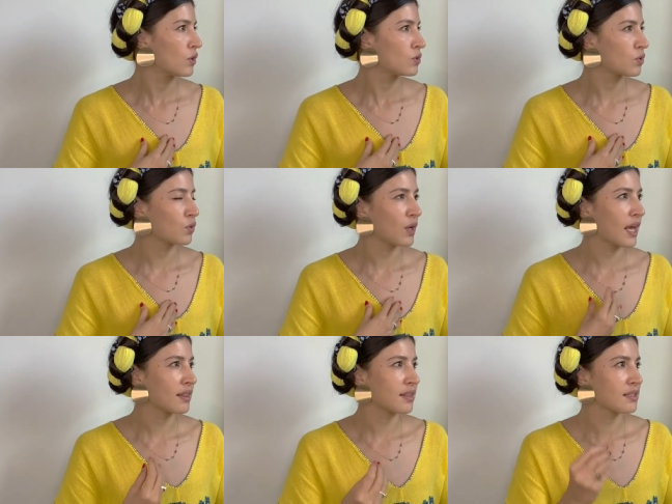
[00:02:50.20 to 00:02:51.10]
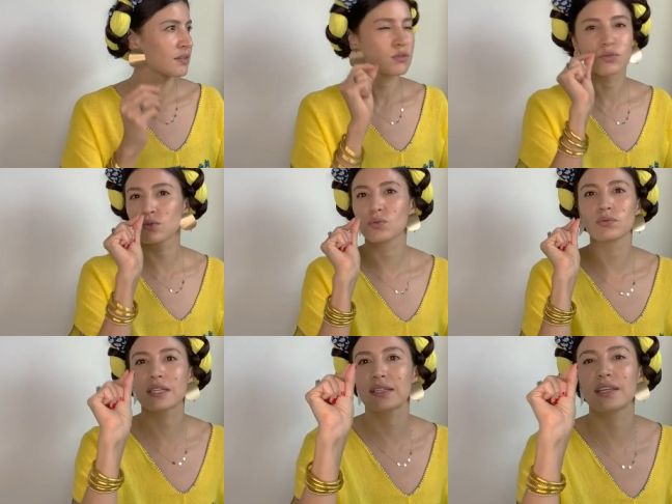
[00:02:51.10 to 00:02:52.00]
to create this, to, to
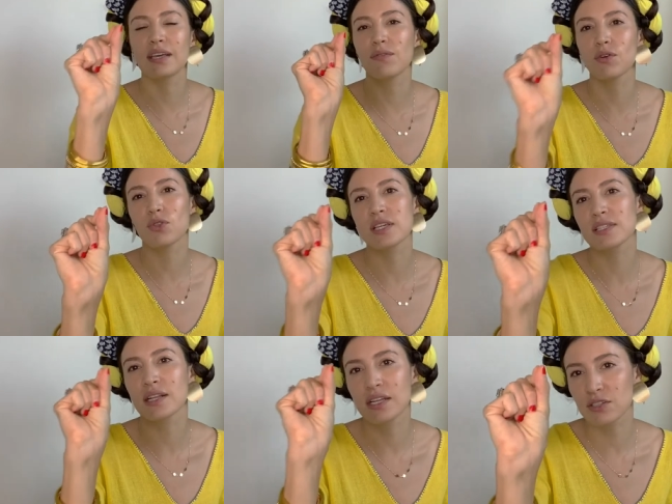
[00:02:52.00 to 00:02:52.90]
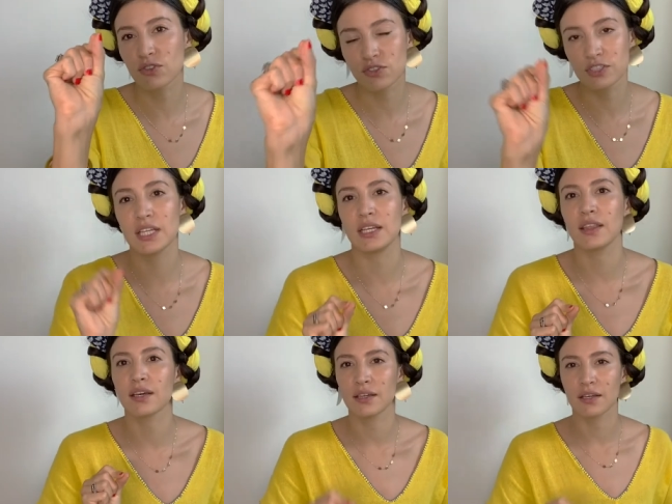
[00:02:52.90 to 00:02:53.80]
give you this little seed
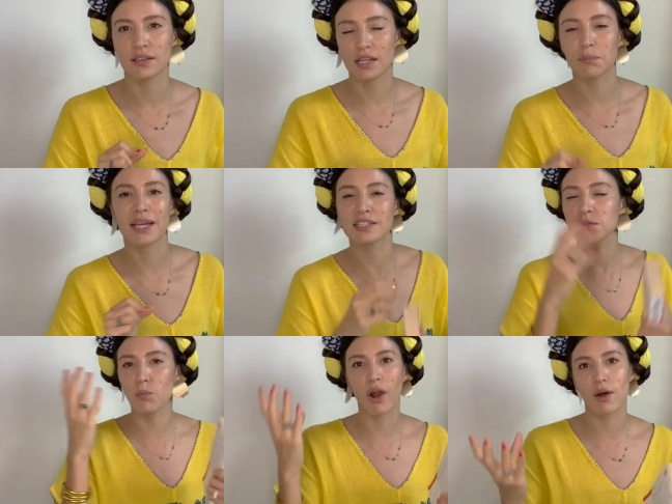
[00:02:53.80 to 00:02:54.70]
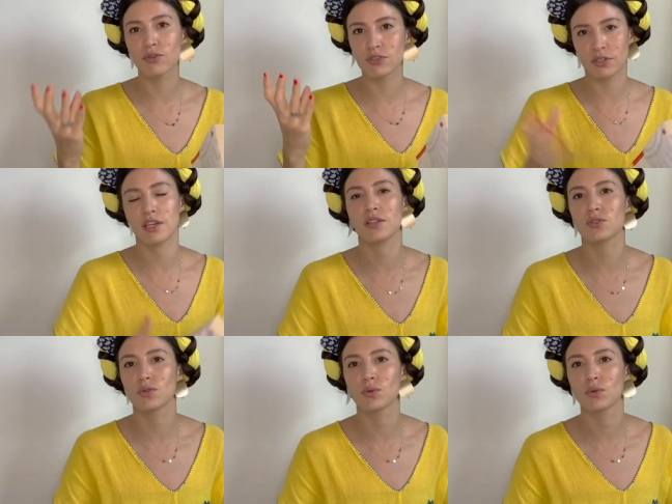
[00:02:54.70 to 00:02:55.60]
that might sprout
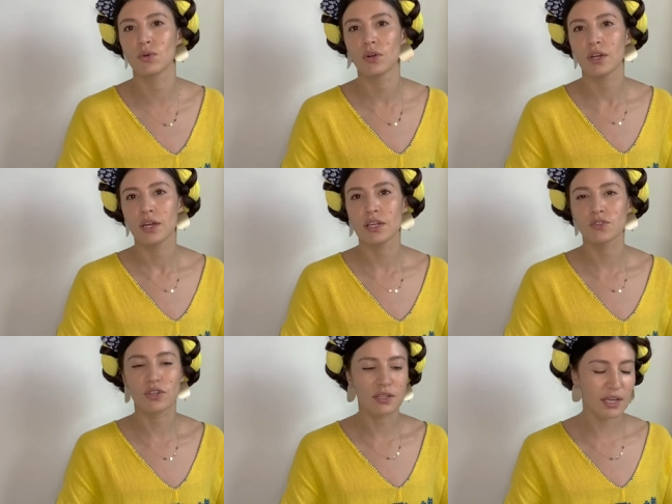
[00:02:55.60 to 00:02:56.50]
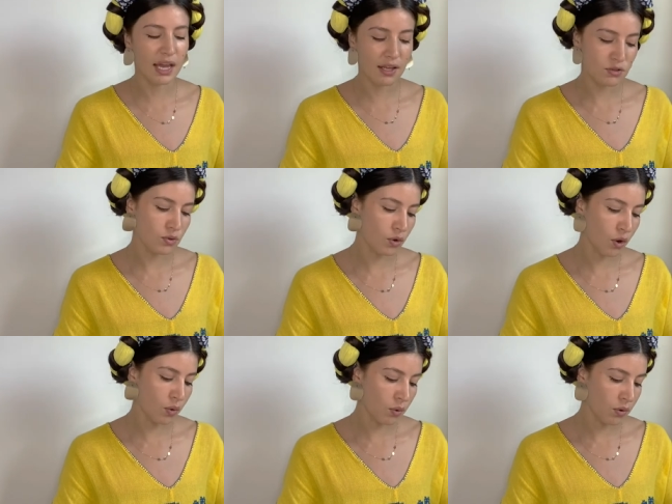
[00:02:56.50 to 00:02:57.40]
into, into getting to
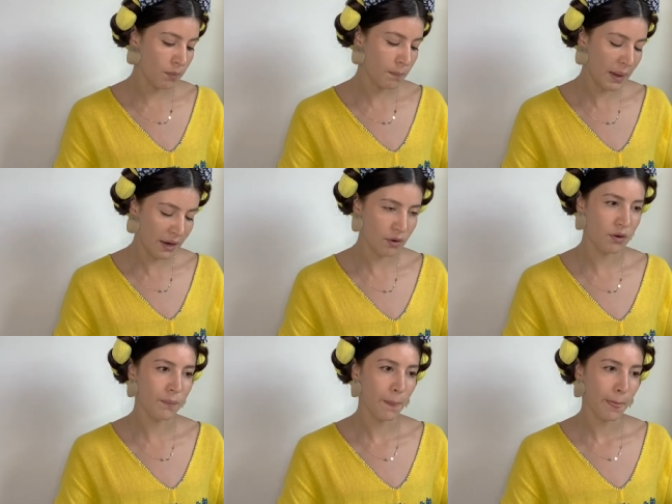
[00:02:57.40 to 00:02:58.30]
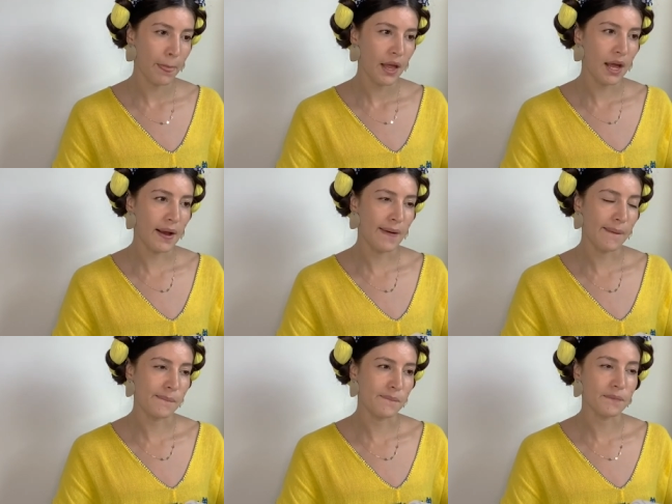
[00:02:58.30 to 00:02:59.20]
know better
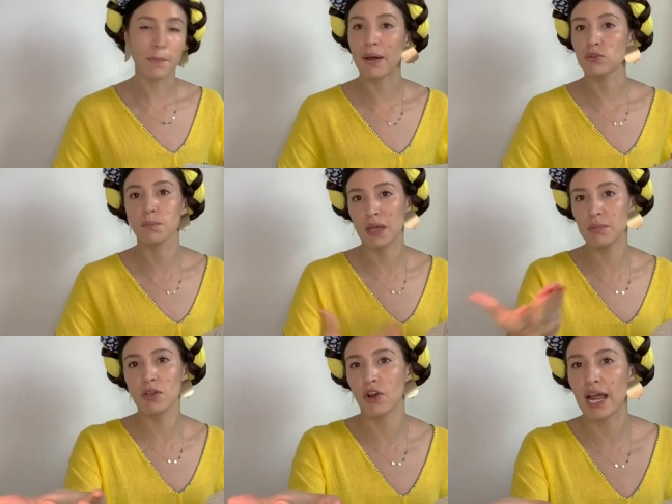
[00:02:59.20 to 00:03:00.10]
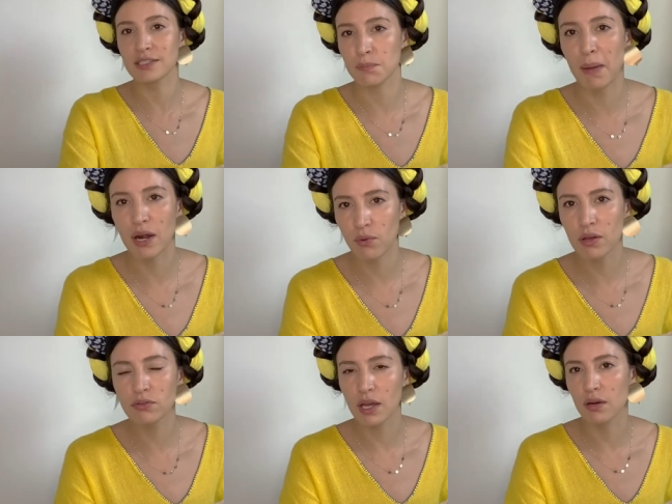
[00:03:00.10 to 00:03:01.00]
um, about maybe your Latin
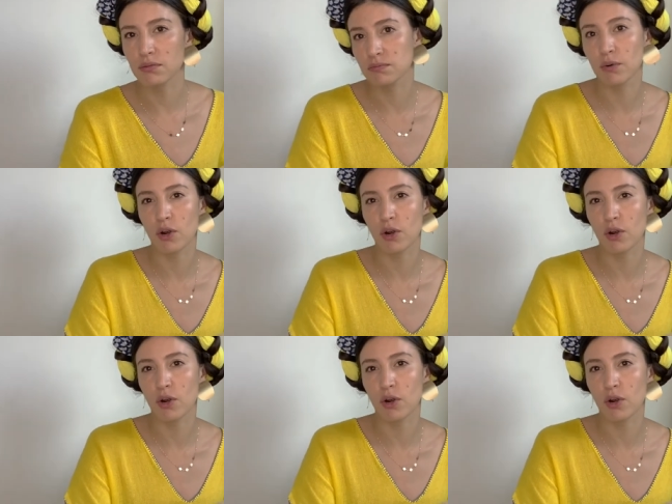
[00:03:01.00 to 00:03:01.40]
background. I don't,